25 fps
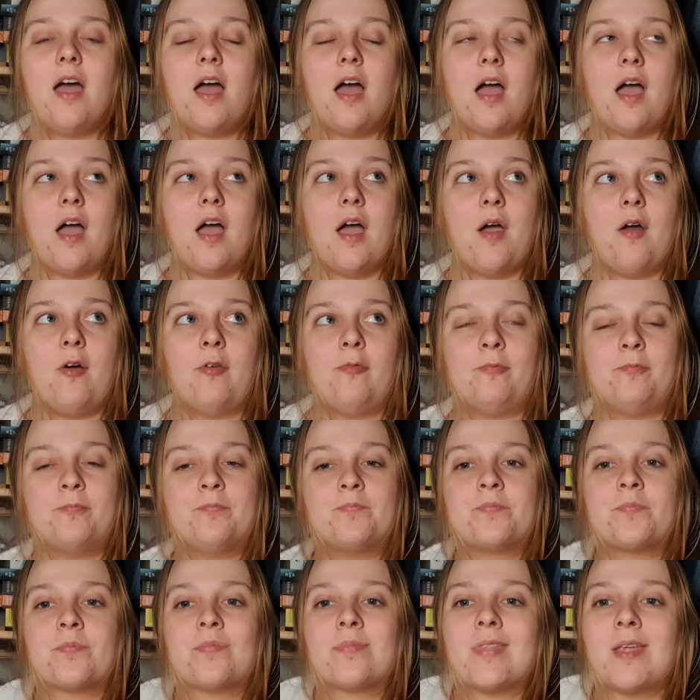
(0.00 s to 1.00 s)

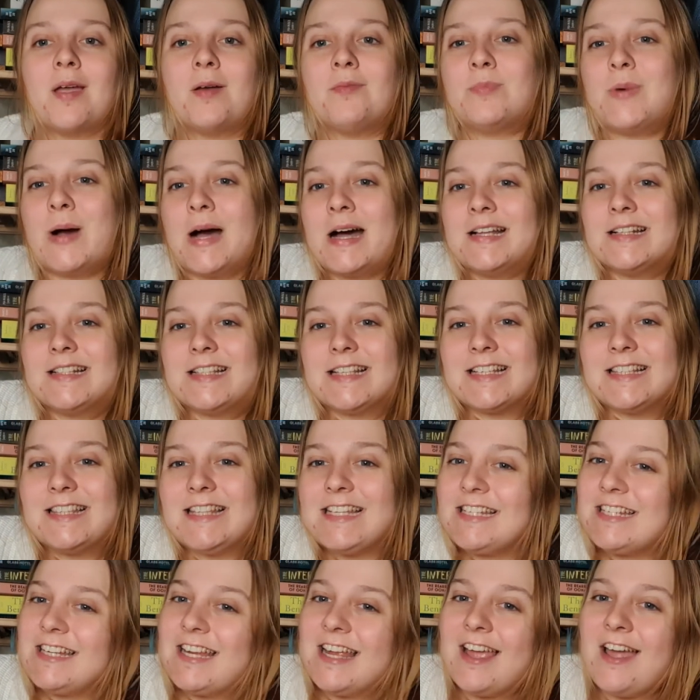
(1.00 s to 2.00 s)
But
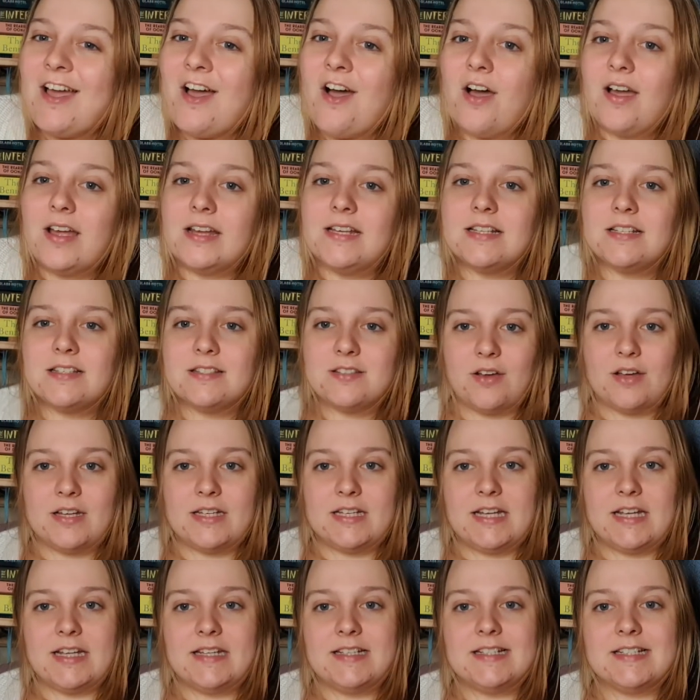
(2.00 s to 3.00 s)
this year I
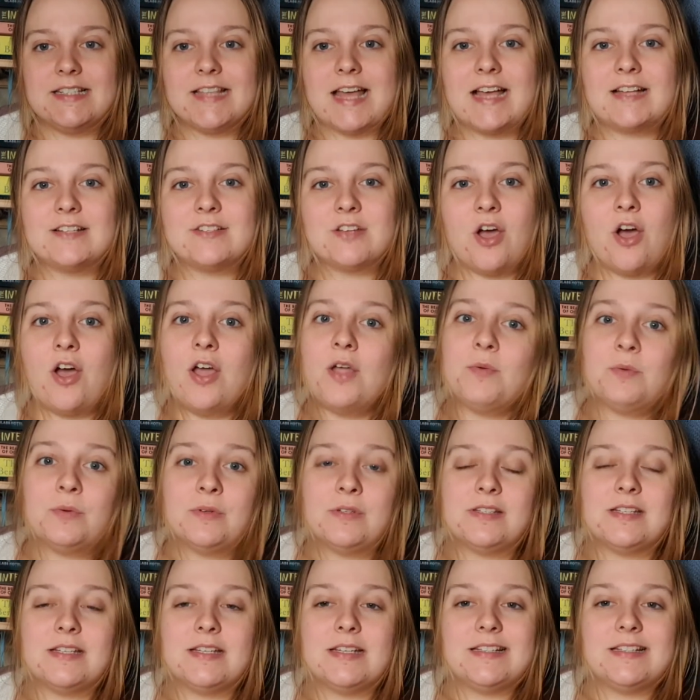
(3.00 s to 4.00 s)
decided that I
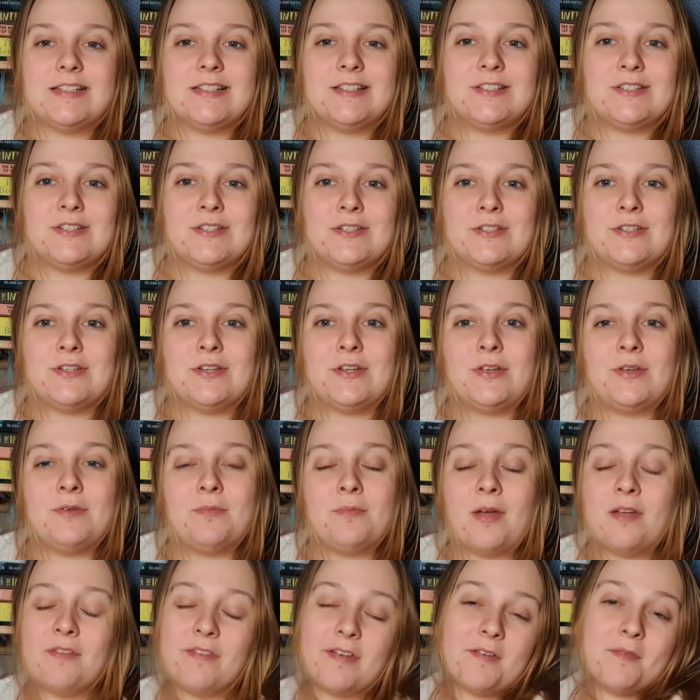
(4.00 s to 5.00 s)
wanted to do
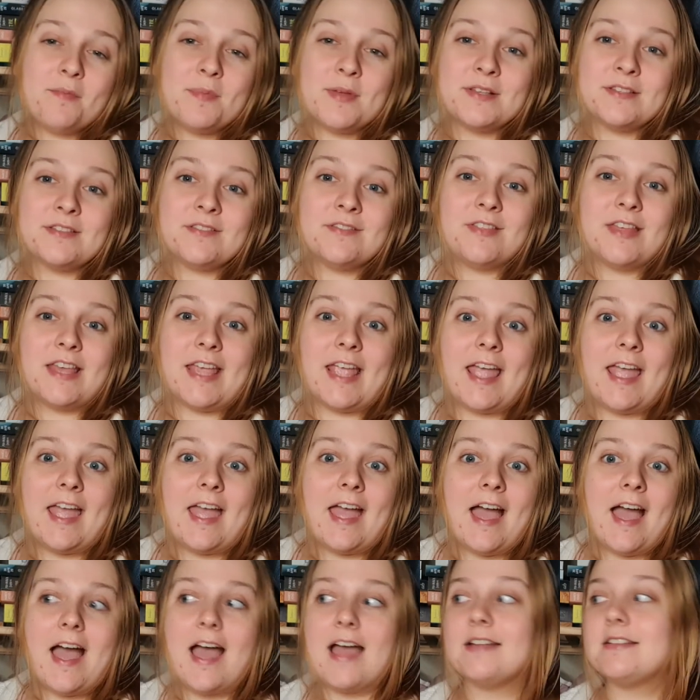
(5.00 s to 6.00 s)
my favourite books of the year,
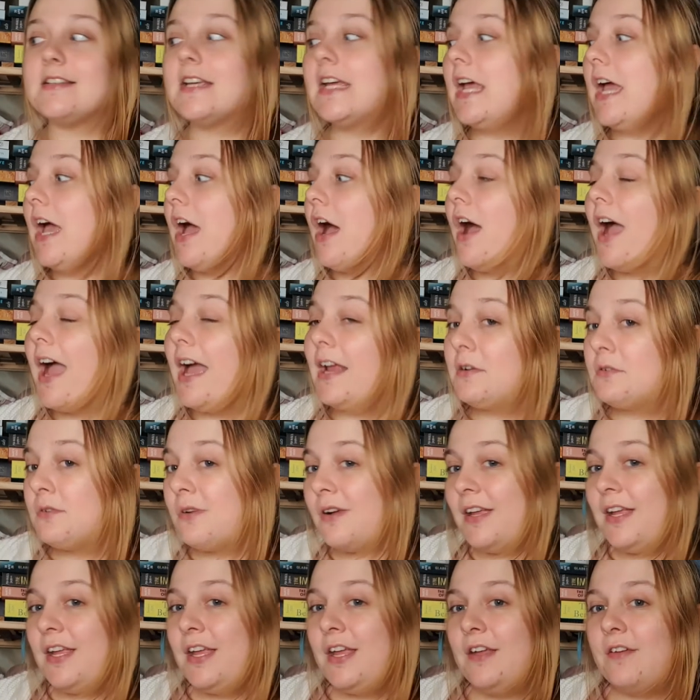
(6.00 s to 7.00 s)
and I had
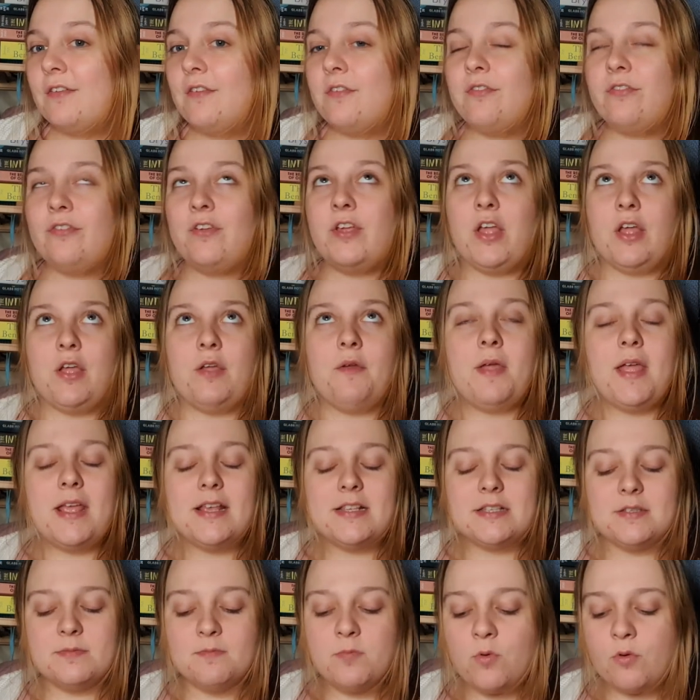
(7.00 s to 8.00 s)
quite a few.
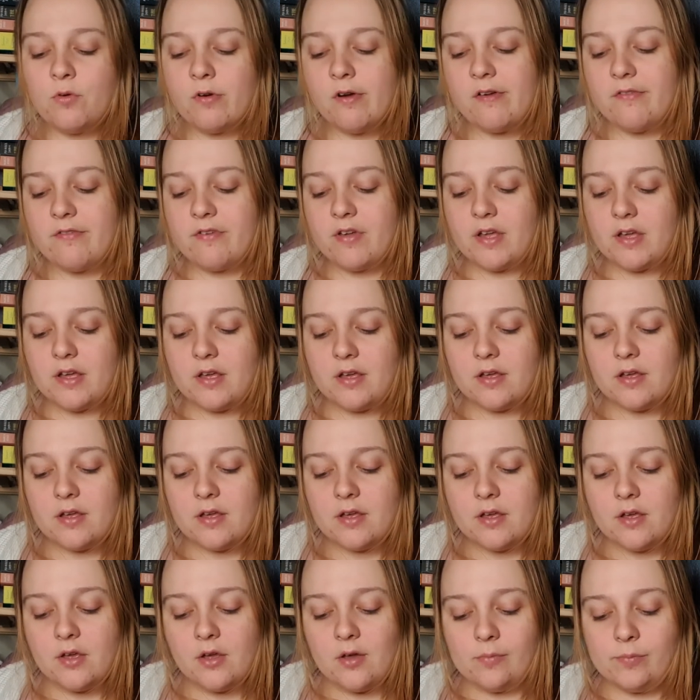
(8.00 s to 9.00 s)
It's more of a
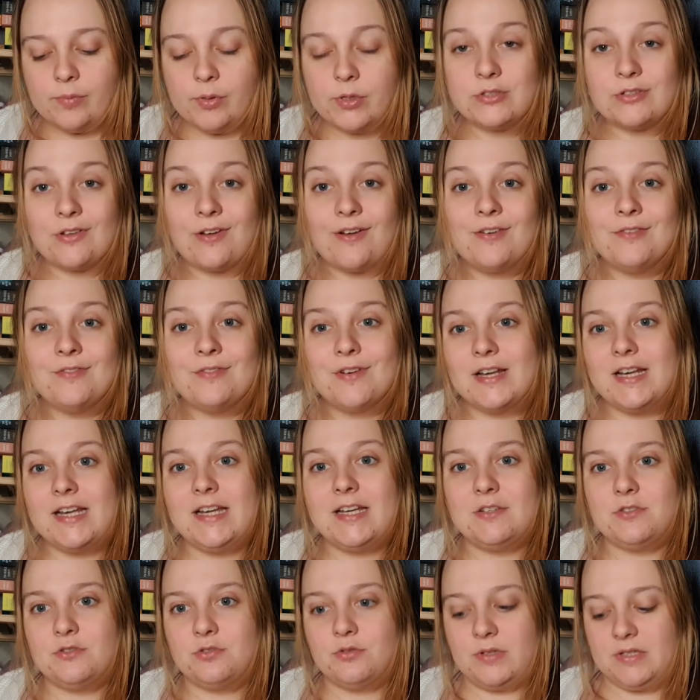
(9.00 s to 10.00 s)
books I really
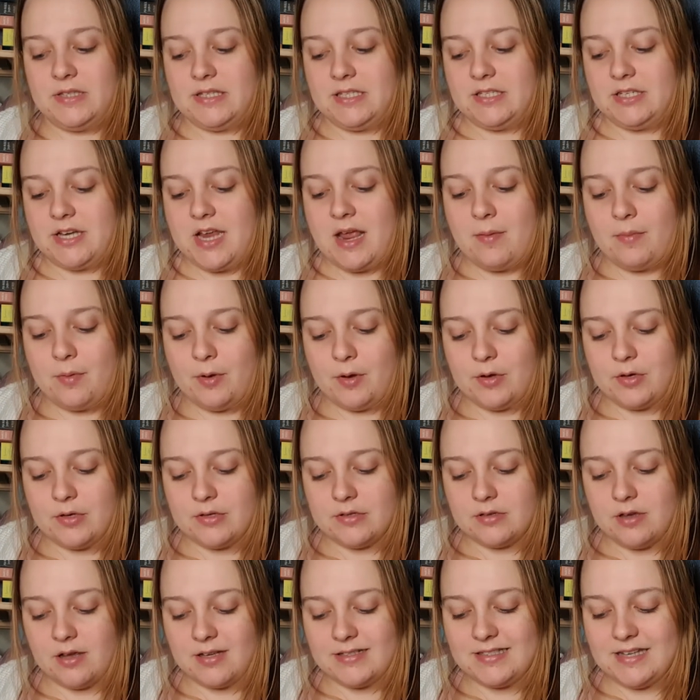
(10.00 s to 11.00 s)
enjoyed this year
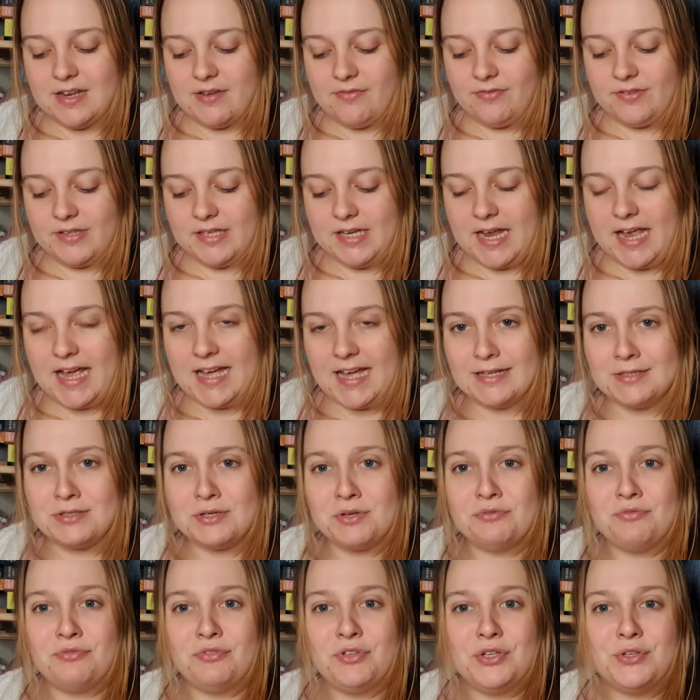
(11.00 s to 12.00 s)
because I definitely had a
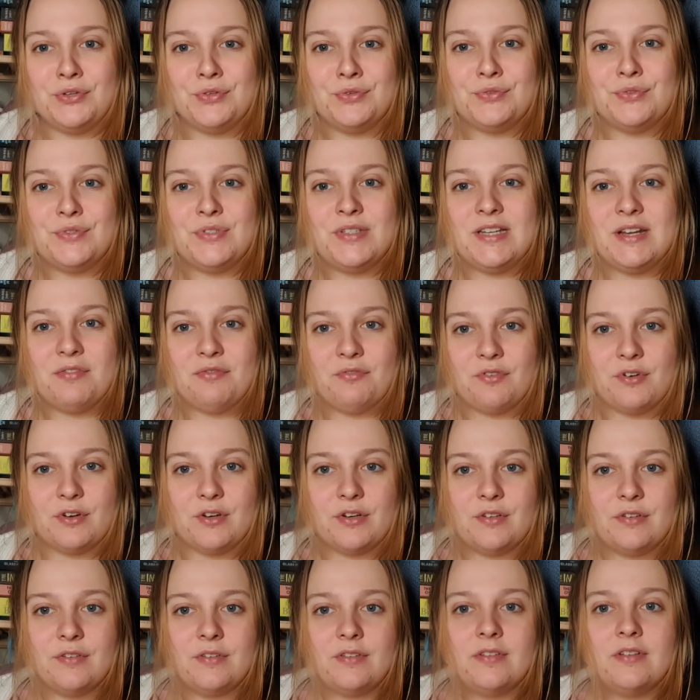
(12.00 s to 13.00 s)
few
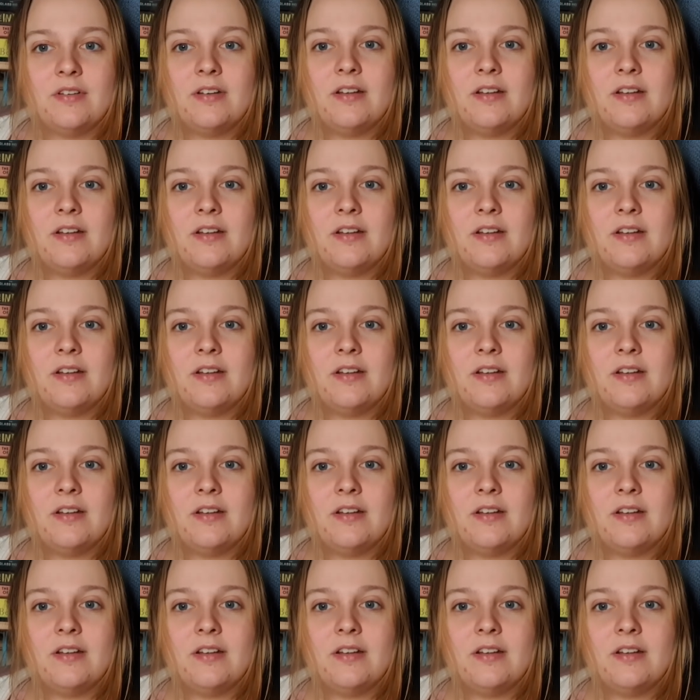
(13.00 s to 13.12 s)
different